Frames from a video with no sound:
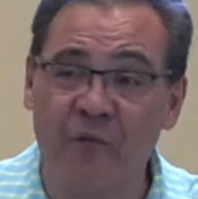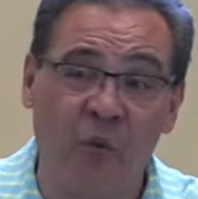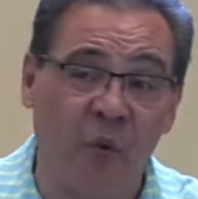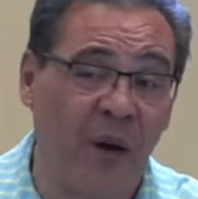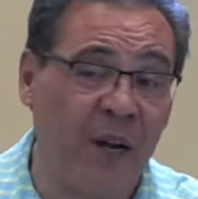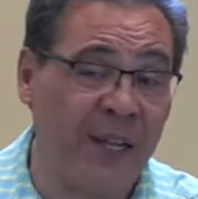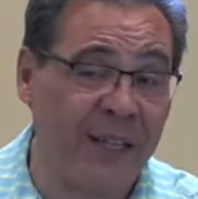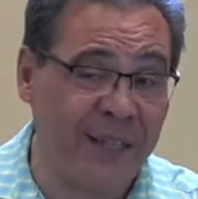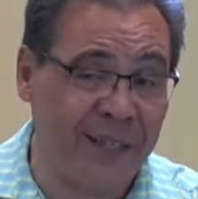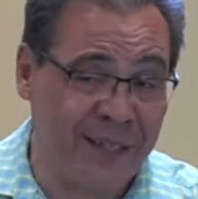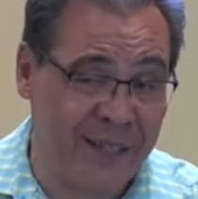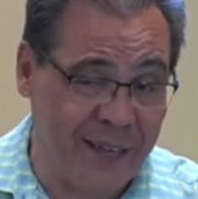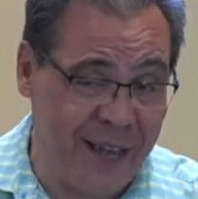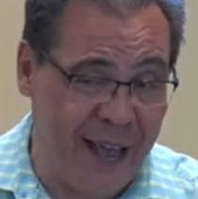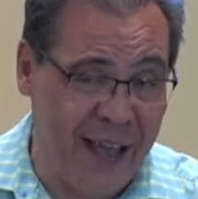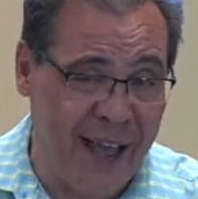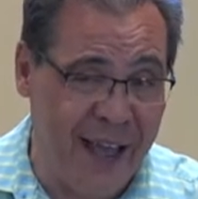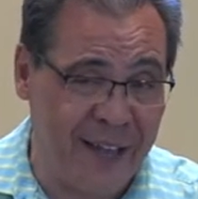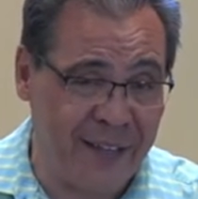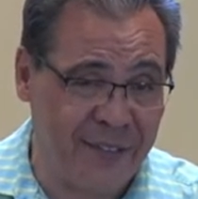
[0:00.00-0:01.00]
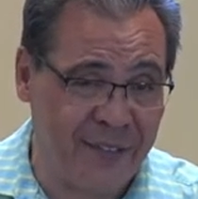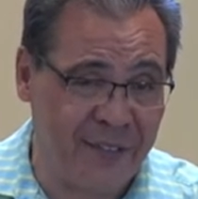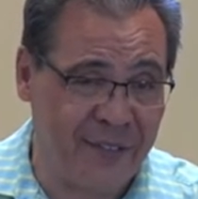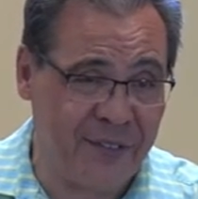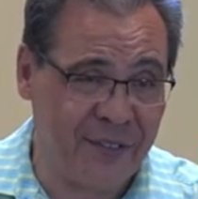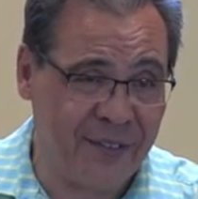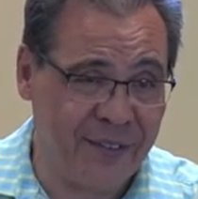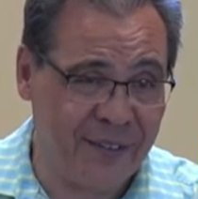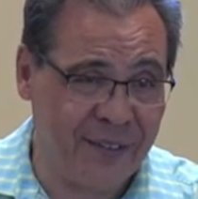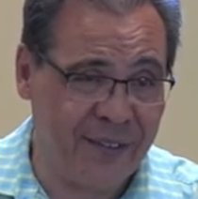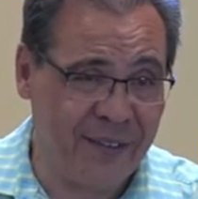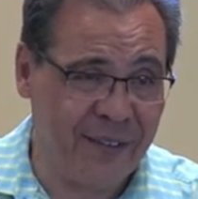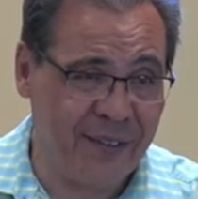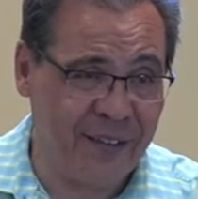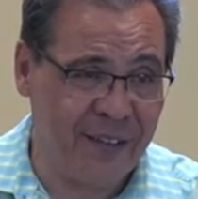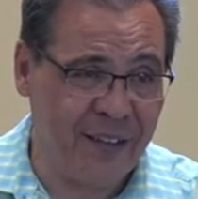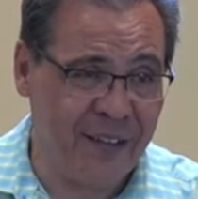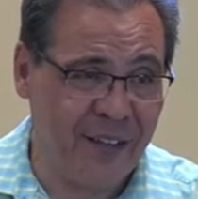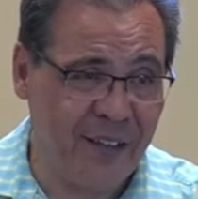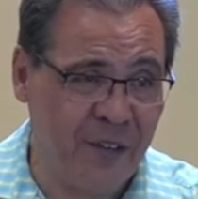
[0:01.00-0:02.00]
of what it says,
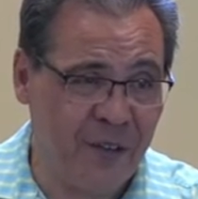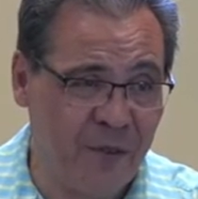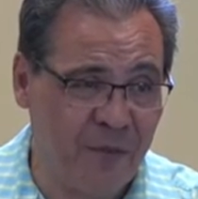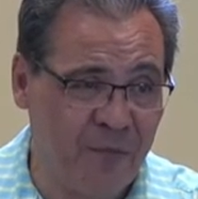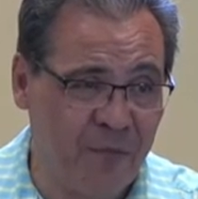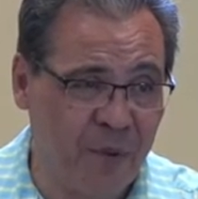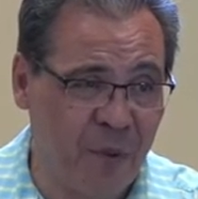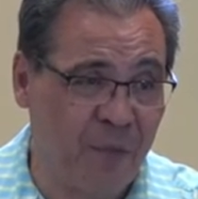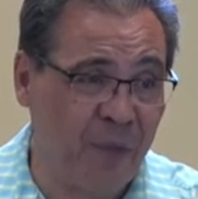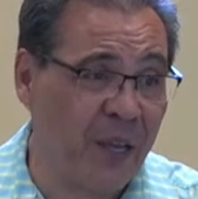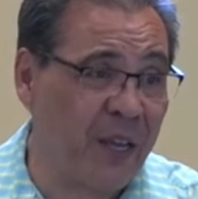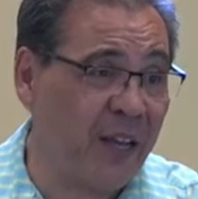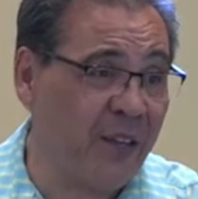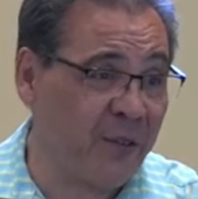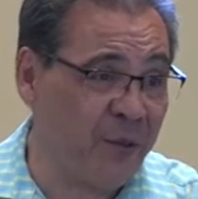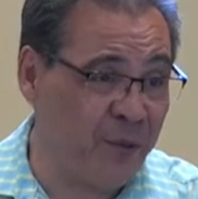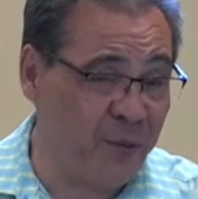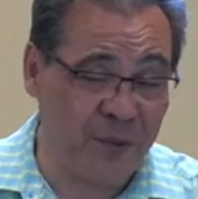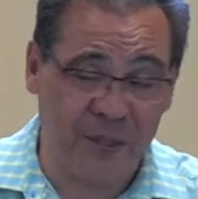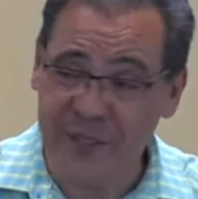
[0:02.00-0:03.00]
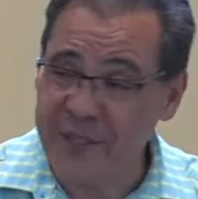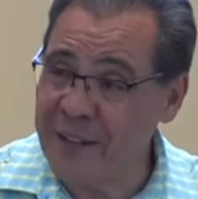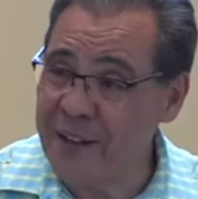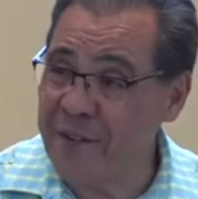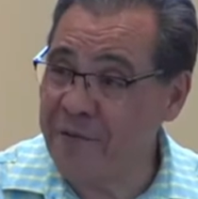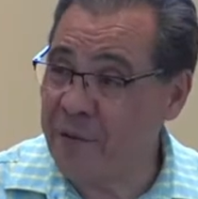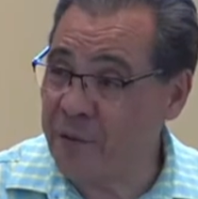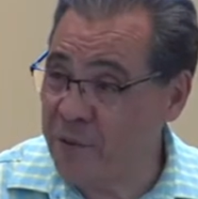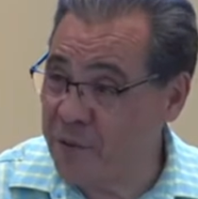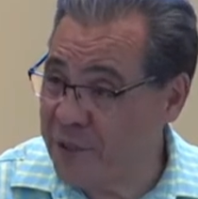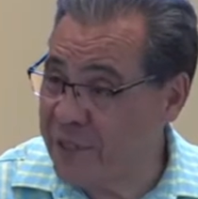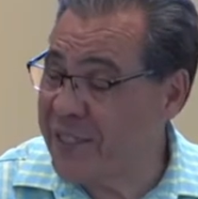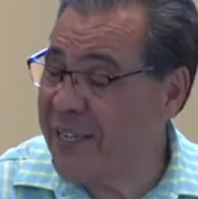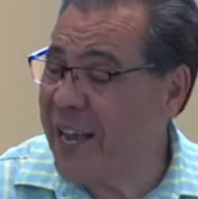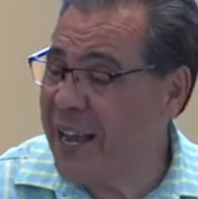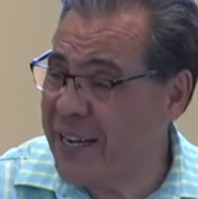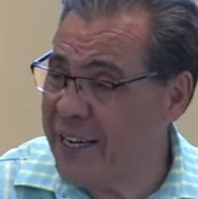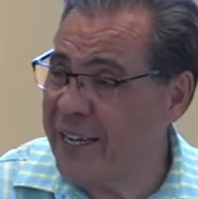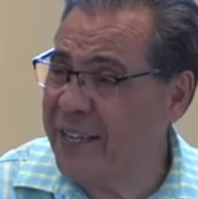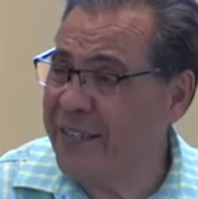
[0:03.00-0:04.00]
but because of who
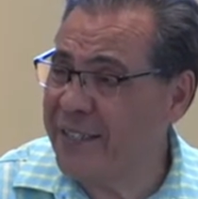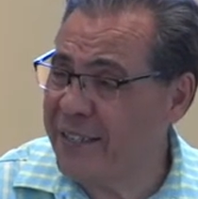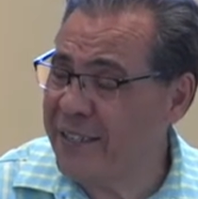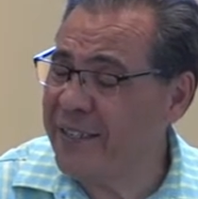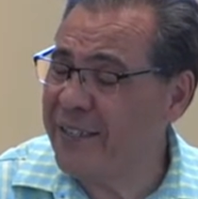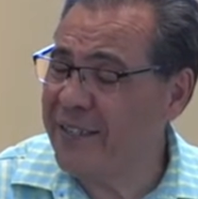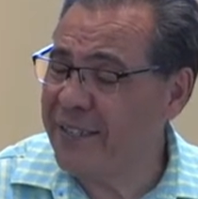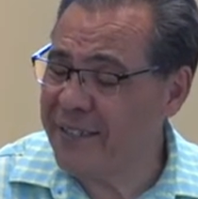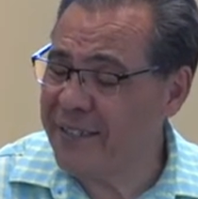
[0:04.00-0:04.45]
said it.